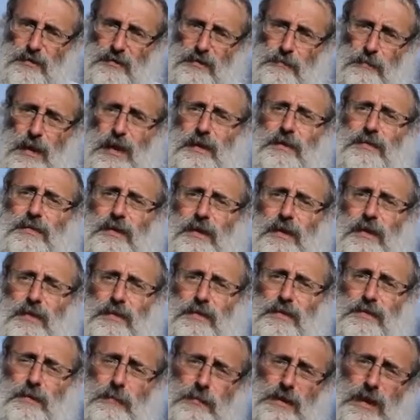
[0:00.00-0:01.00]
Main thing
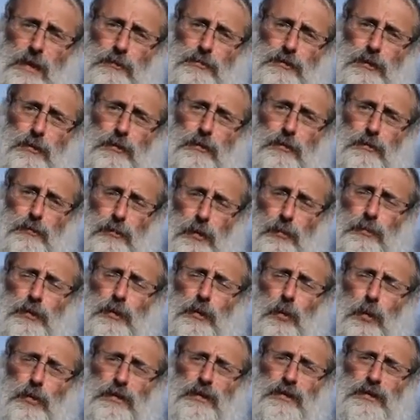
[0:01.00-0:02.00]
is to be able to, what we
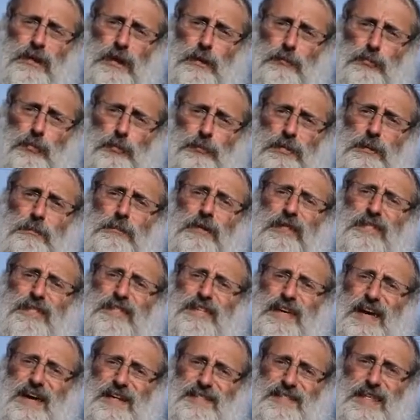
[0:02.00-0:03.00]
call in Hebrew, be
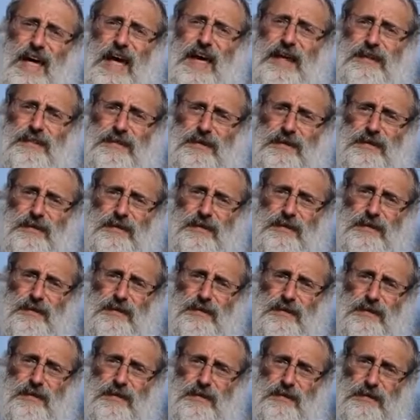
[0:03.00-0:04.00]
mesiach daat,
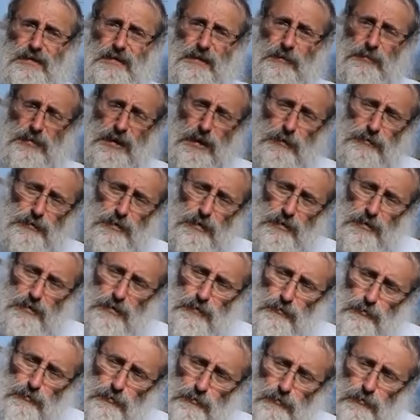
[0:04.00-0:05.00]
to be able to
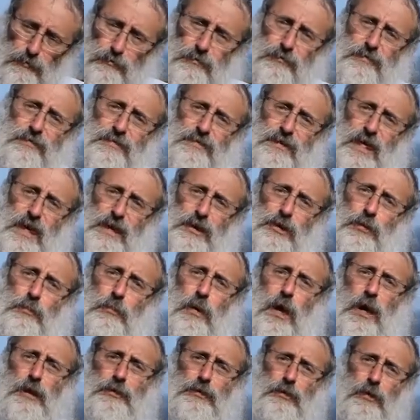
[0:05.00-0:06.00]
take your
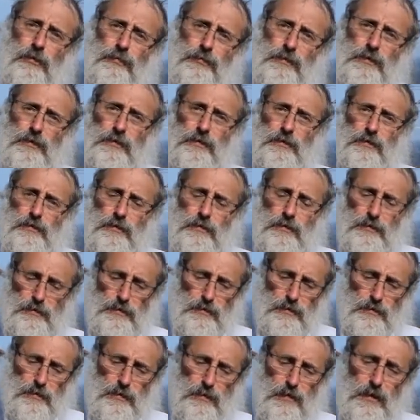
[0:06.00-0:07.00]
mind off it.
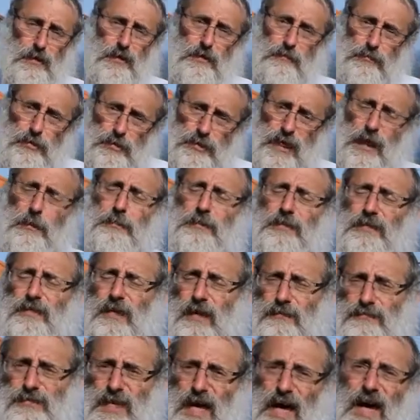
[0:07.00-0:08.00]
What happens
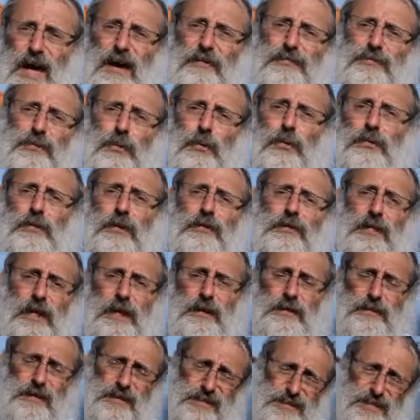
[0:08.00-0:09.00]
after after all of
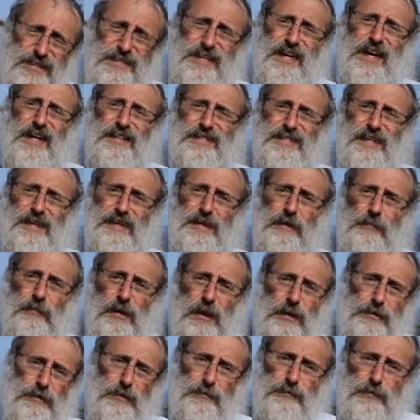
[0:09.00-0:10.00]
that? You just can't take your
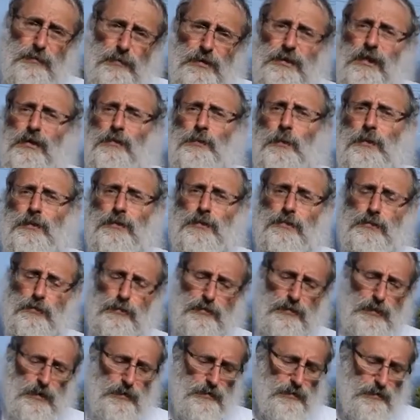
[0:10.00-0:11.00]
mind off it. What are you supposed to do
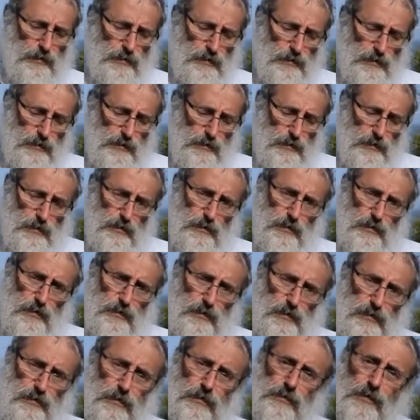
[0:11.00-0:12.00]
then?
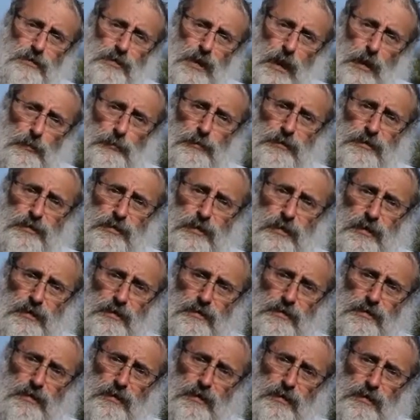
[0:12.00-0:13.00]
So the Talmud
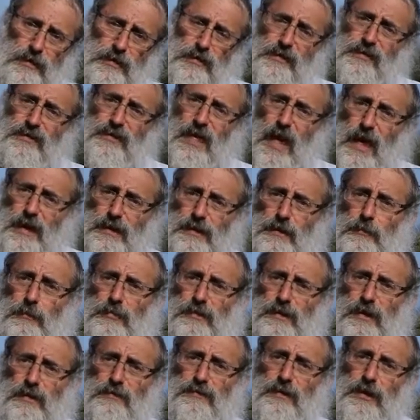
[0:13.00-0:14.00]
says, Daige
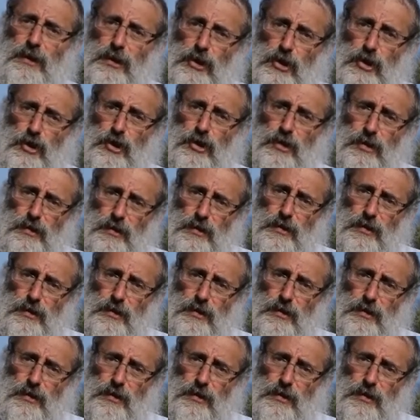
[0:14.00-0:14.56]
belevish